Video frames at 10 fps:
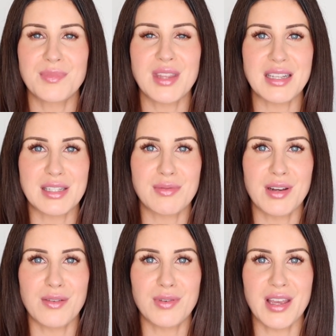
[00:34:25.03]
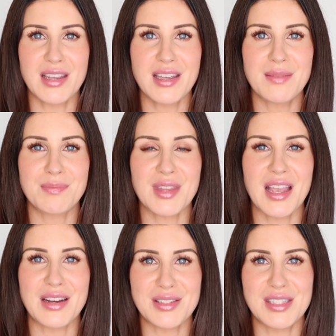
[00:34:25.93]
Like this video if you like it,
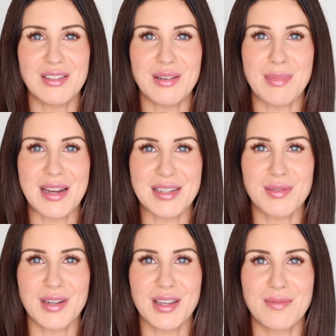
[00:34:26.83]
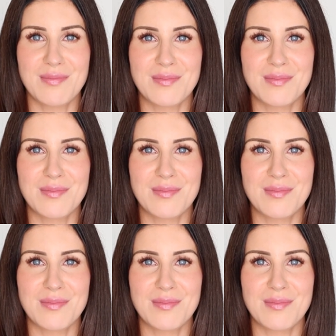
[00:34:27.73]
and I'll see you in my next video.